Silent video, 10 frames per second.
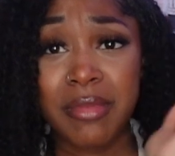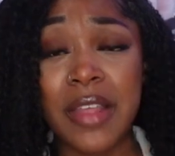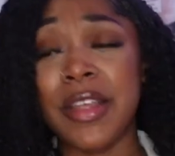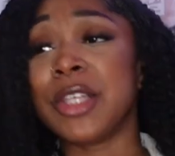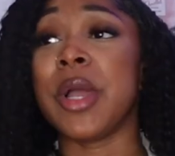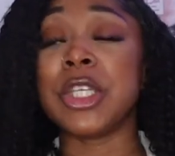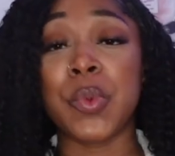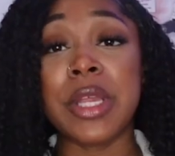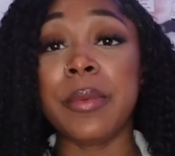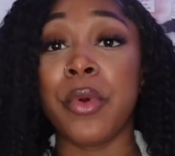That's why it's
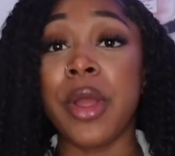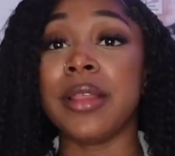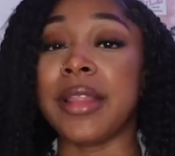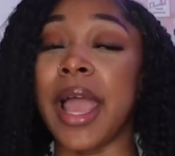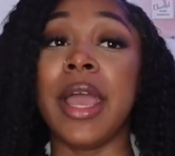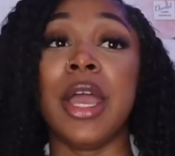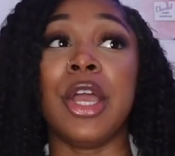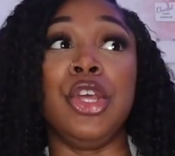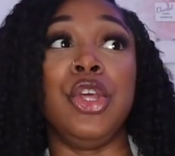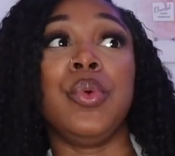really important that
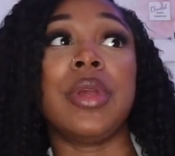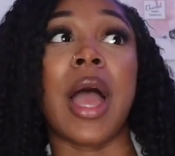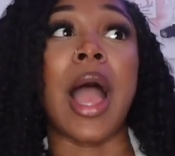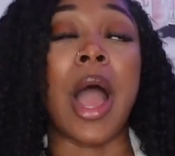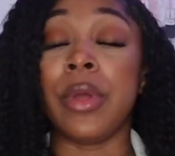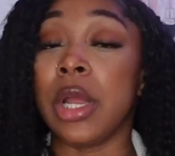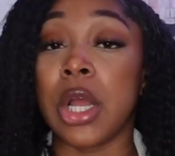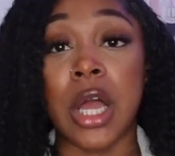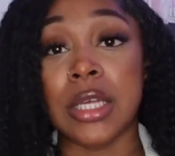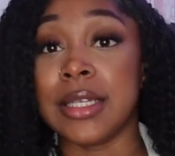you not out here
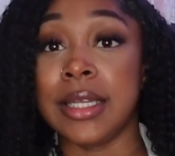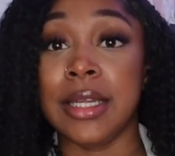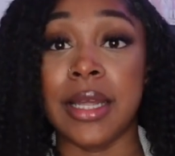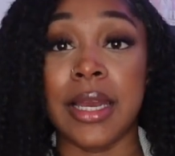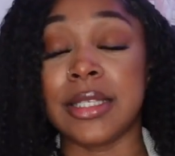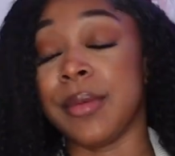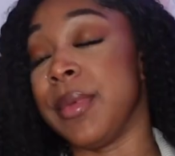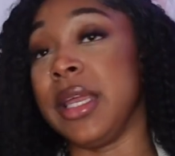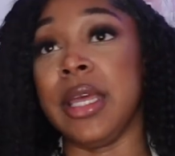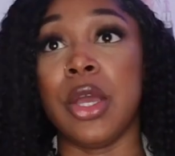constantly dating
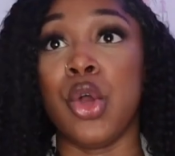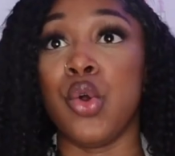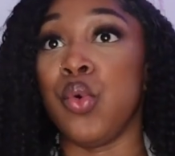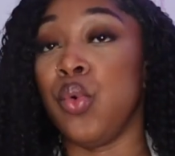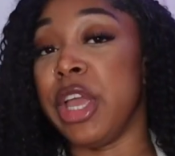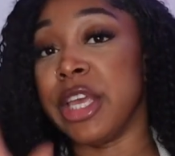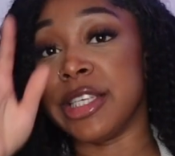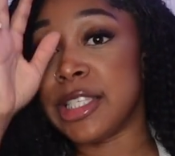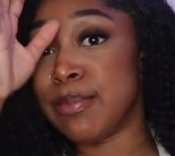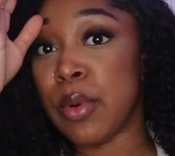somebody who
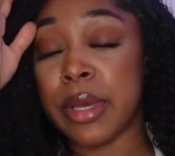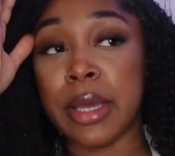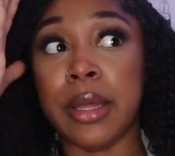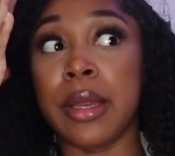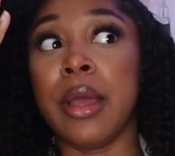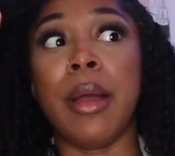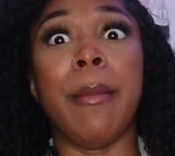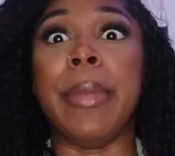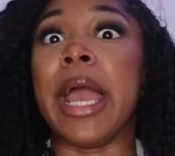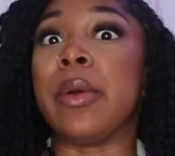is smoking
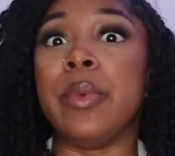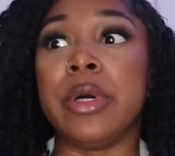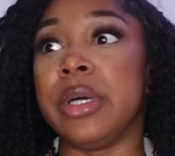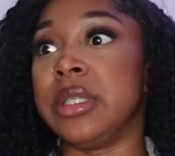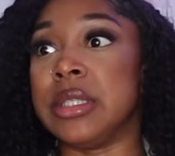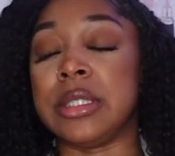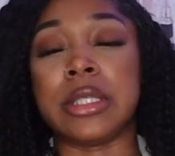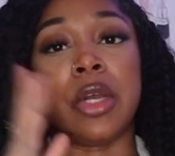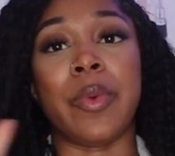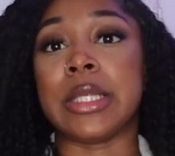backwoods and
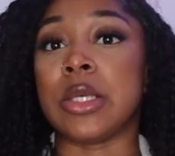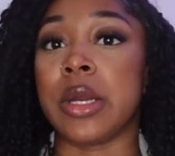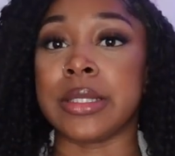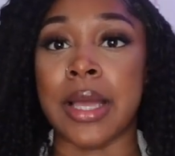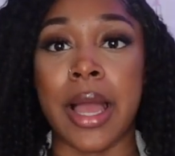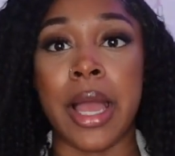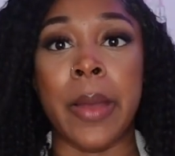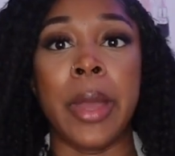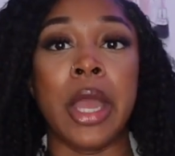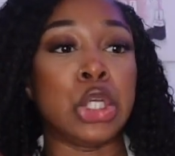cigarettes all the
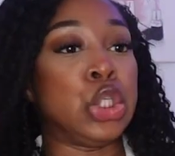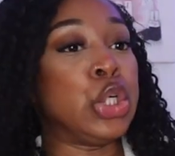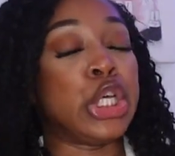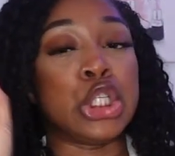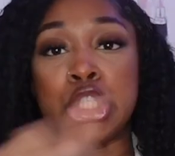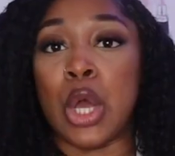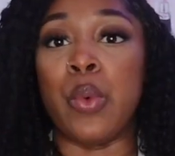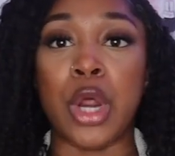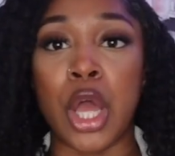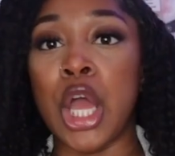time, drinking
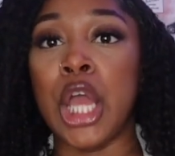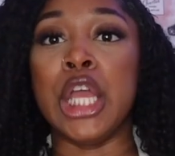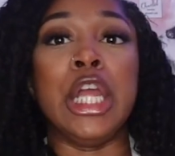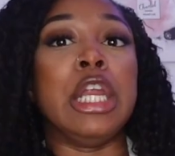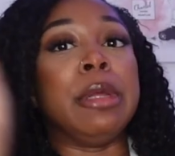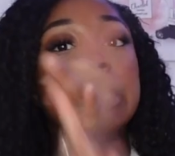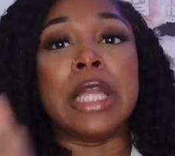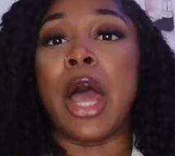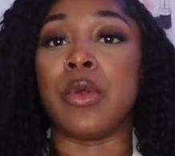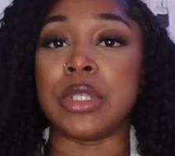soda, eating
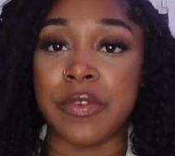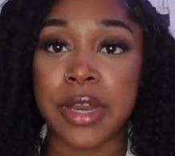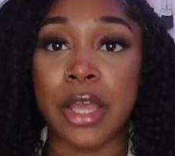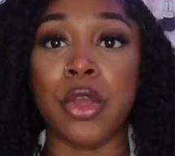McDonald's every day.